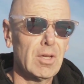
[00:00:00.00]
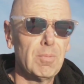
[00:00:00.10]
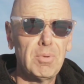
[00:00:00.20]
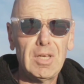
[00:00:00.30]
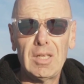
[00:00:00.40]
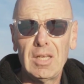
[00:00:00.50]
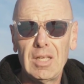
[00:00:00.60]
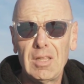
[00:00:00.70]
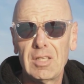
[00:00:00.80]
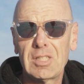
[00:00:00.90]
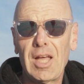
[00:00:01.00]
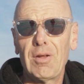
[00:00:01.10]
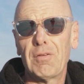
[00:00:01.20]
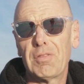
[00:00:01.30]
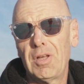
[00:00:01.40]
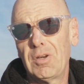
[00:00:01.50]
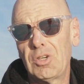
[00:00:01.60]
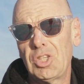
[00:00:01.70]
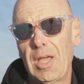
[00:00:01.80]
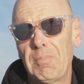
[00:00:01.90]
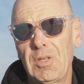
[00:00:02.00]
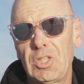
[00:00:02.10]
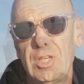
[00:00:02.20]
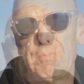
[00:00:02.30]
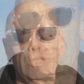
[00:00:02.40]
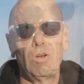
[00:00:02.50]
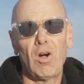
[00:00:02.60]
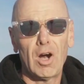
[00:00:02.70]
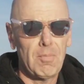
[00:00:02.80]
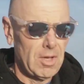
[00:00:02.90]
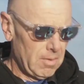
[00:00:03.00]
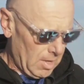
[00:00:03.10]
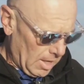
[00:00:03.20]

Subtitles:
competing in the Sound of Thunder Championships in Arma